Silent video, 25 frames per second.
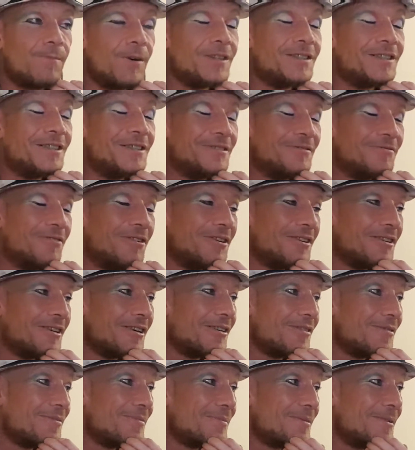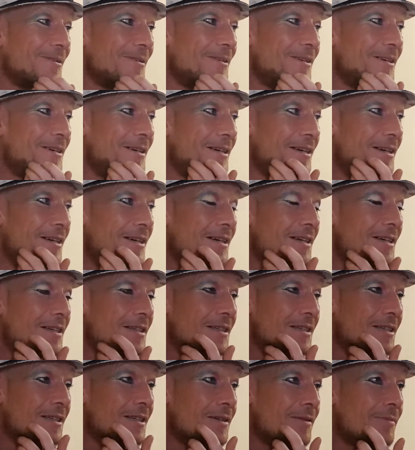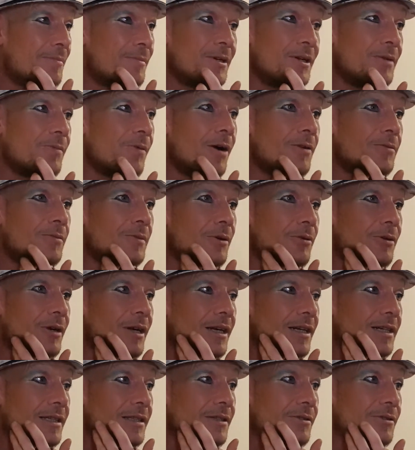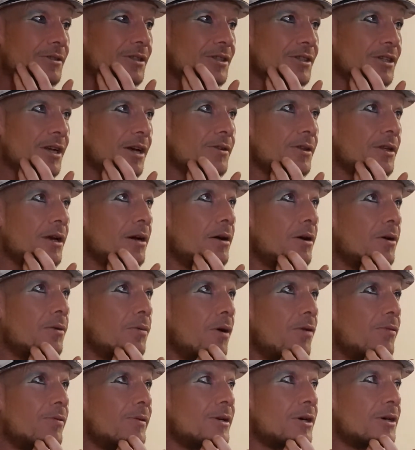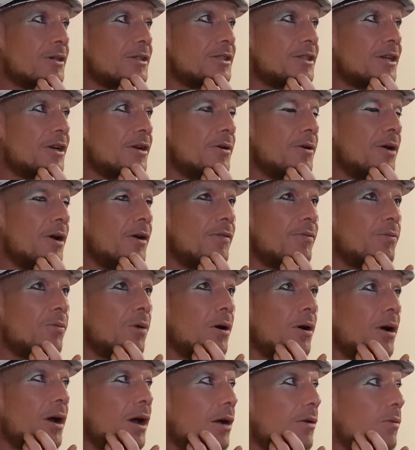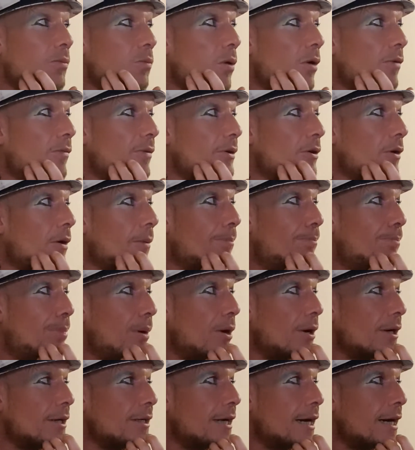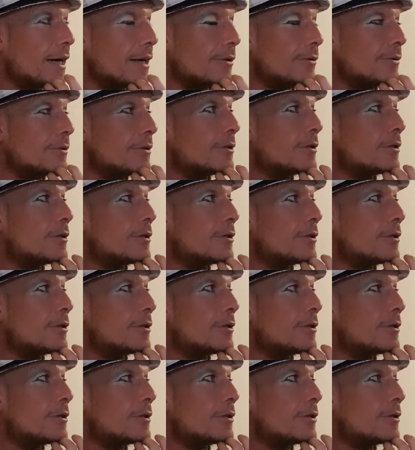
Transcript: fucking point up. But you won't, will you? You'll just go, oh, what have we got to do? Have what, what have we got to buy now?